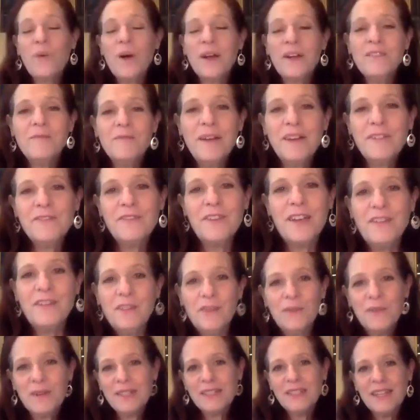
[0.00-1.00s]
of my
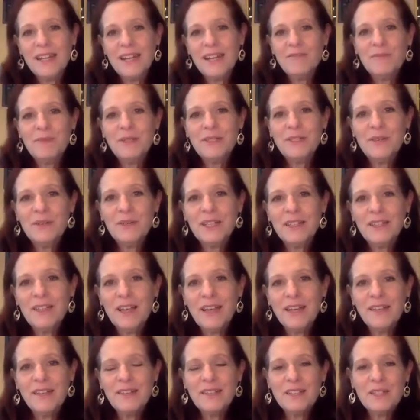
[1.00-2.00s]
favorite ones that I've been doing a
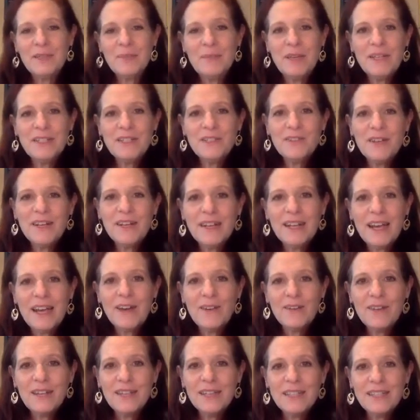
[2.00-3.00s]
lot in this space right
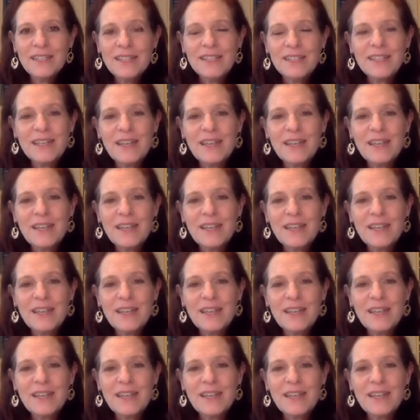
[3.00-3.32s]
now is